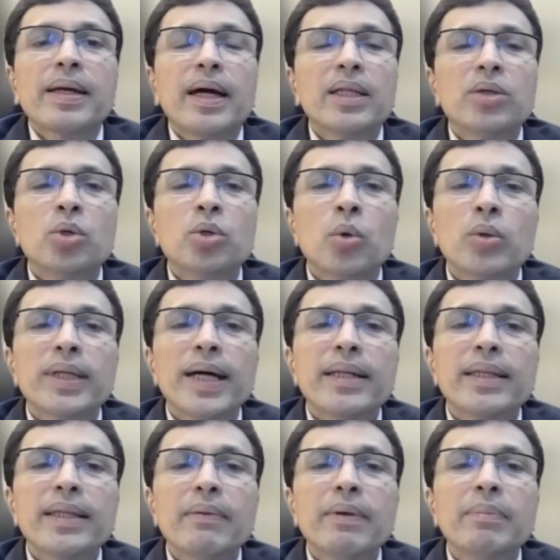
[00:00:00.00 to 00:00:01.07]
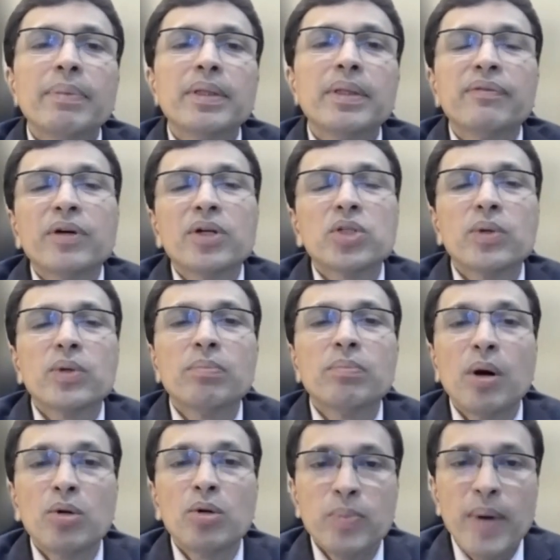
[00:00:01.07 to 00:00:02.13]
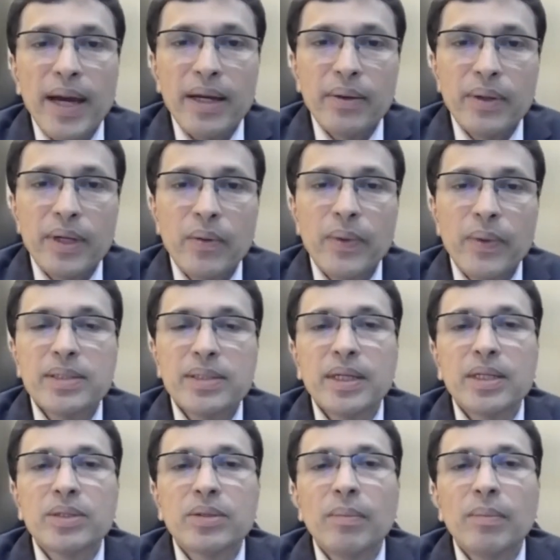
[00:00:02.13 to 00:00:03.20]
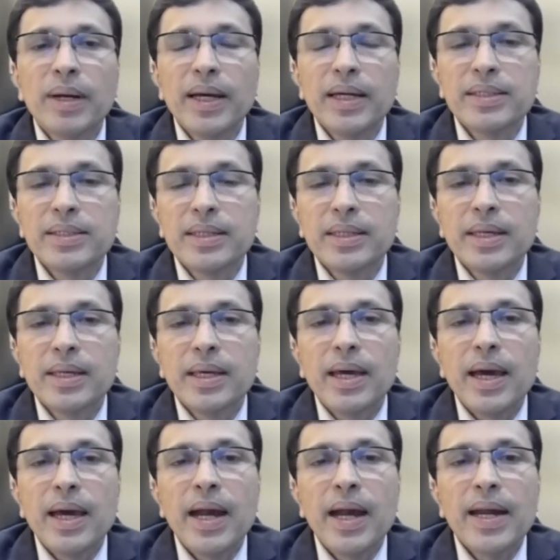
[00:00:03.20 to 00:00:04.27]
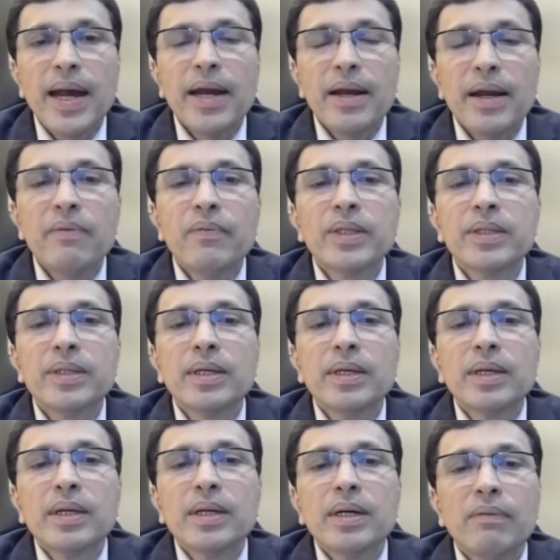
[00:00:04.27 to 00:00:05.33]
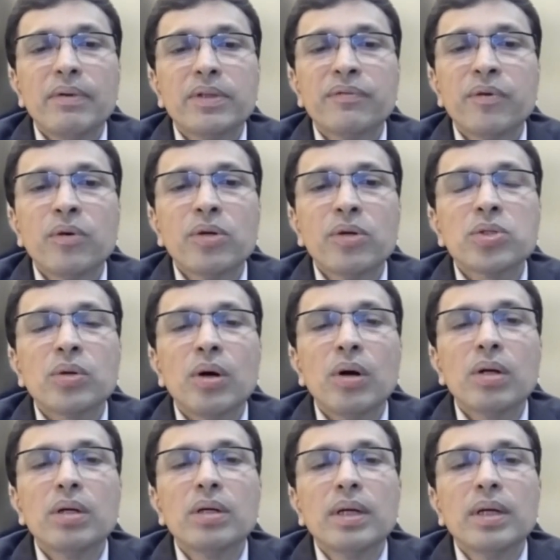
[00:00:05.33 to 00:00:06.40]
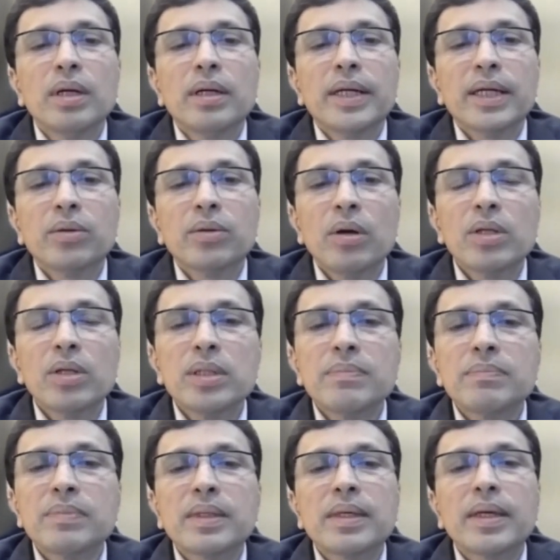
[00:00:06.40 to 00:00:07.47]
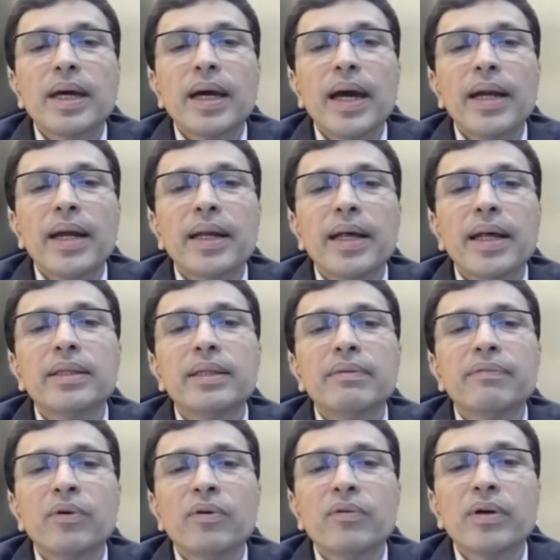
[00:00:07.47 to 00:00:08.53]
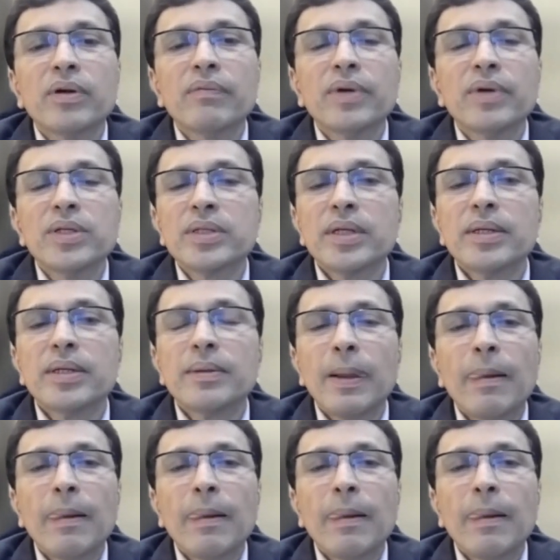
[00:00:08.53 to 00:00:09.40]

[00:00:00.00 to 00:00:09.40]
I think you know that they will be the first one to bounce back, okay, when things normalize. And with the focus on technology and at the forefront of digital,